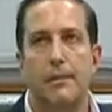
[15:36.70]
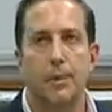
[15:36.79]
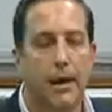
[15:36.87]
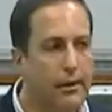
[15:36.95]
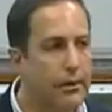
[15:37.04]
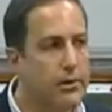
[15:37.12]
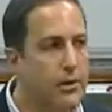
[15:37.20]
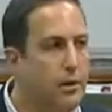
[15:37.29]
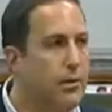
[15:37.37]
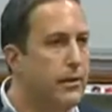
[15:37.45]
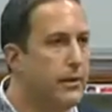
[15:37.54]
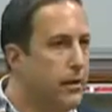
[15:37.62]
Pilots
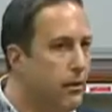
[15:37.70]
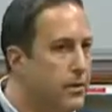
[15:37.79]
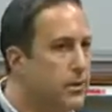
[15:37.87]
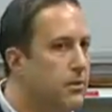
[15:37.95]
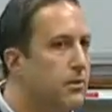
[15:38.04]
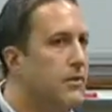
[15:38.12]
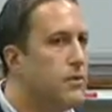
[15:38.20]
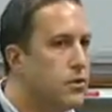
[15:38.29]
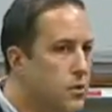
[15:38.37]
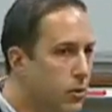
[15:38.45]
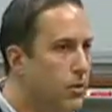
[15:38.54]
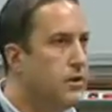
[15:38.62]
know that they always turn in the
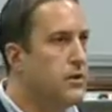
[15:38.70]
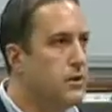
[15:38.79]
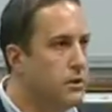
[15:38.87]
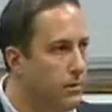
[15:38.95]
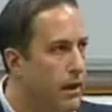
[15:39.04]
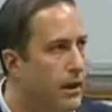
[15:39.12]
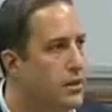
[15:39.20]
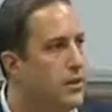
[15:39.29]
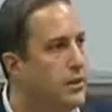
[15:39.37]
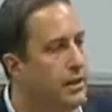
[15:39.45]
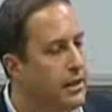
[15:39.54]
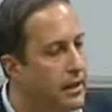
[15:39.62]
shortest
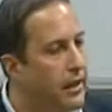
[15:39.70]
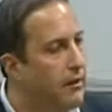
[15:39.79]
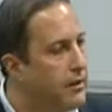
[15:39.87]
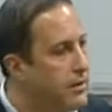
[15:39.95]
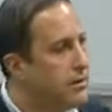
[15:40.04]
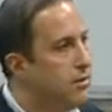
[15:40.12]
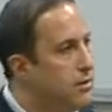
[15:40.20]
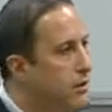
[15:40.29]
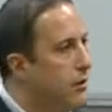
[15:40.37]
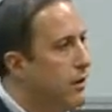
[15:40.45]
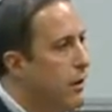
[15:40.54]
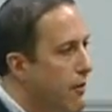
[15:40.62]
direction unless they're
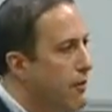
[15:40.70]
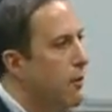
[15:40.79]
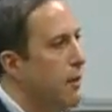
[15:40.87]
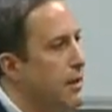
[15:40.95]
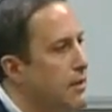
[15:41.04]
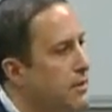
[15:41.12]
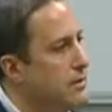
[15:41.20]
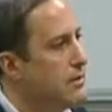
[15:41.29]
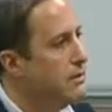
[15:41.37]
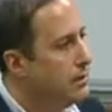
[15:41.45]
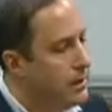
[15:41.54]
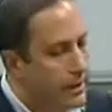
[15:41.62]
told otherwise.
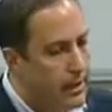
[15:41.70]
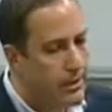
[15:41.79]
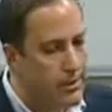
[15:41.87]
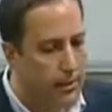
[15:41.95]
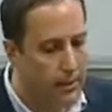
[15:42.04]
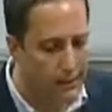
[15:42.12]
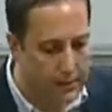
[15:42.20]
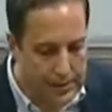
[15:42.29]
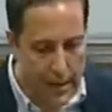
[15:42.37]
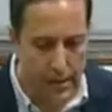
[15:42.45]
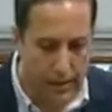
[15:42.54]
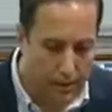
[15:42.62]
And so I look
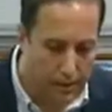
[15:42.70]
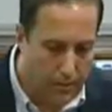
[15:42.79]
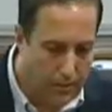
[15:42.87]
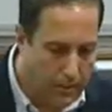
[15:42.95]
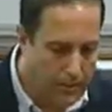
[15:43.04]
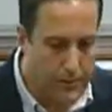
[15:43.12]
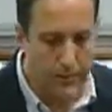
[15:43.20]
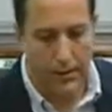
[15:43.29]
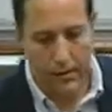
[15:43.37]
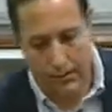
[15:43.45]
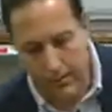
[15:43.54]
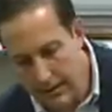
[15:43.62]
down, I go, well, hell, it's
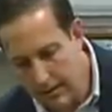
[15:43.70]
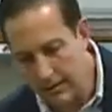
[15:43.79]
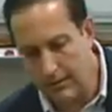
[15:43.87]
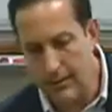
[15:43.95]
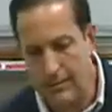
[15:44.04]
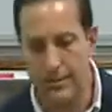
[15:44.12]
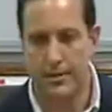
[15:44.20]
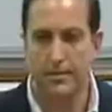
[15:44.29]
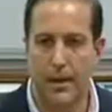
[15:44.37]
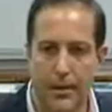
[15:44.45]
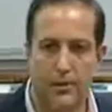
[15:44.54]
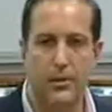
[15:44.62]
180 degrees. It doesn't
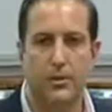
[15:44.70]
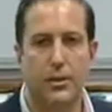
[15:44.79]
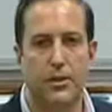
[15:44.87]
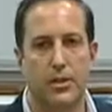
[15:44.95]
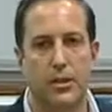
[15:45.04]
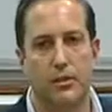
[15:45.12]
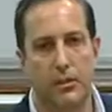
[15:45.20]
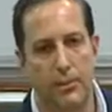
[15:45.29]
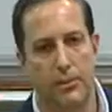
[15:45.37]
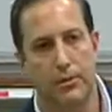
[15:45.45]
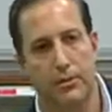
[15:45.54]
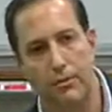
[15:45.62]
matter which direction I go, I'm
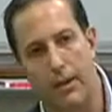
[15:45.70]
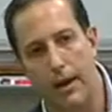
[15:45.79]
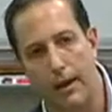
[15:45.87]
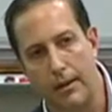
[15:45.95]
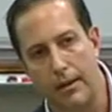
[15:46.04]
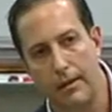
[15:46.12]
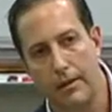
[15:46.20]
going to turn right.